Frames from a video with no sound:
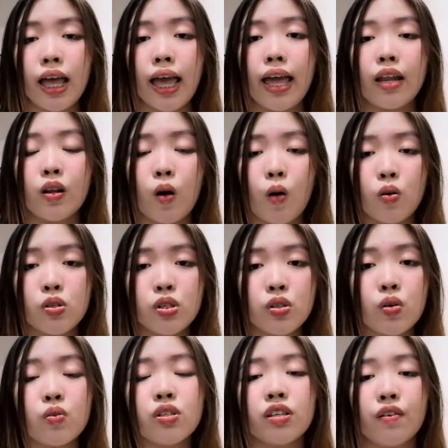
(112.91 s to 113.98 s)
and
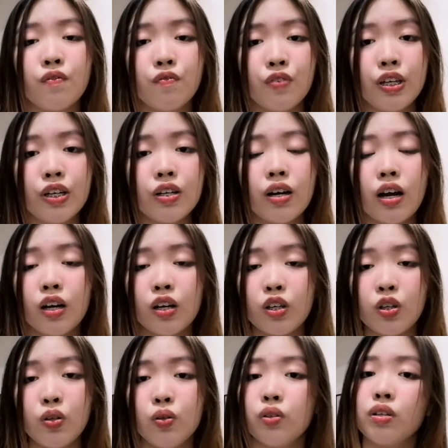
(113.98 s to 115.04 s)
also severe
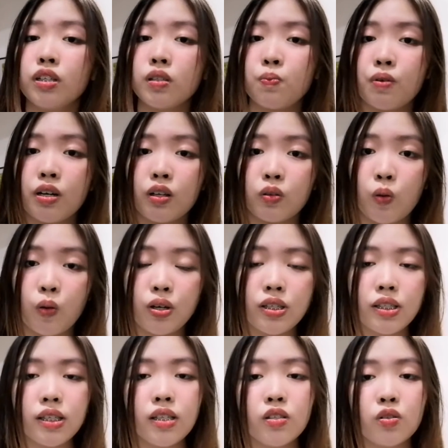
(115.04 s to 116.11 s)
acute respiratory
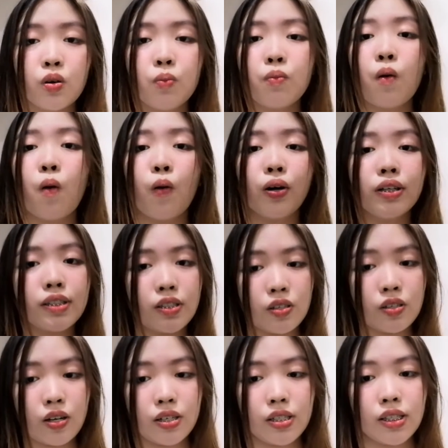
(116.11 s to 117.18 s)
syndrome or
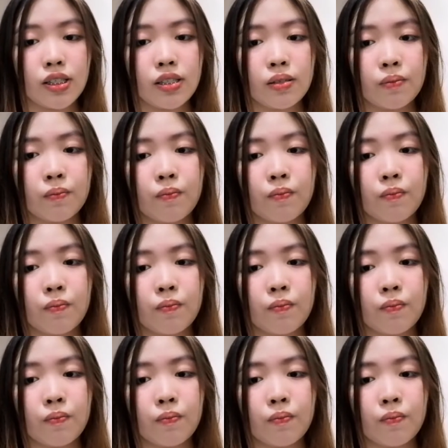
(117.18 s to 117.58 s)
SARS.